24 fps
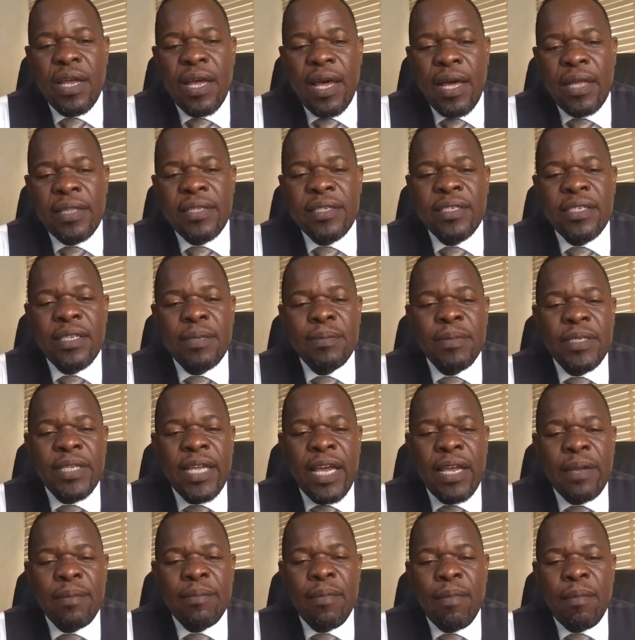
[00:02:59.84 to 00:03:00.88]
At the same
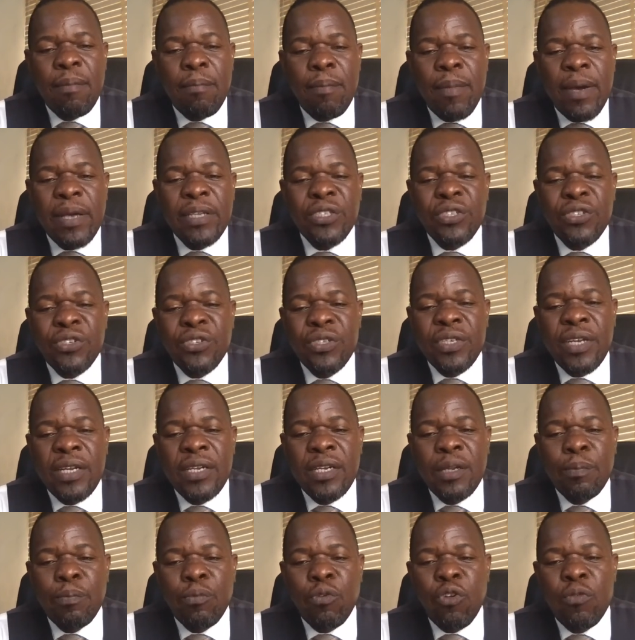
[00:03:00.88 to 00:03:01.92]
time, mastery and
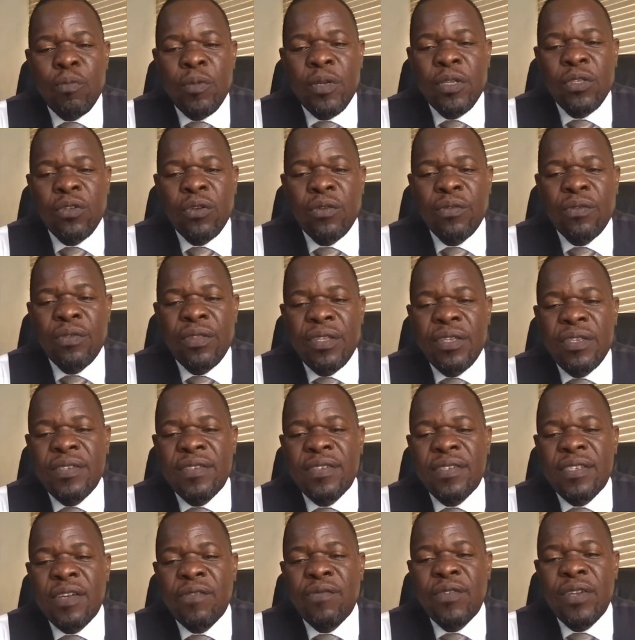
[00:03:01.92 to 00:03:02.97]
deployment of these
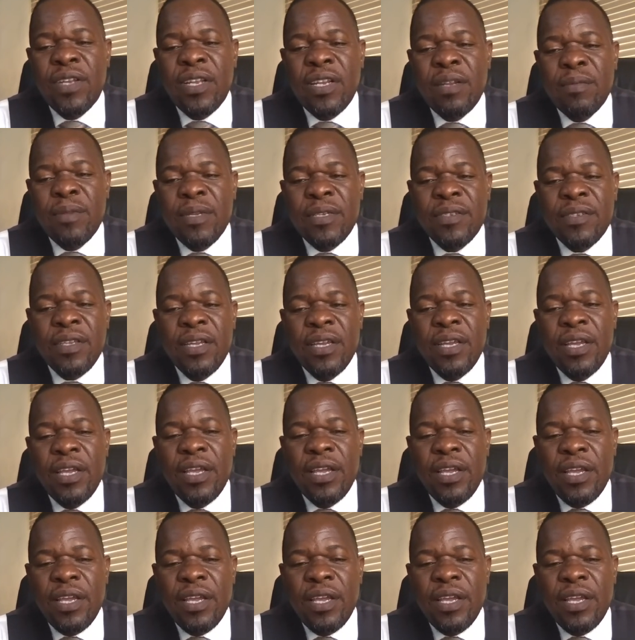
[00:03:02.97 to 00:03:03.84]
7 elements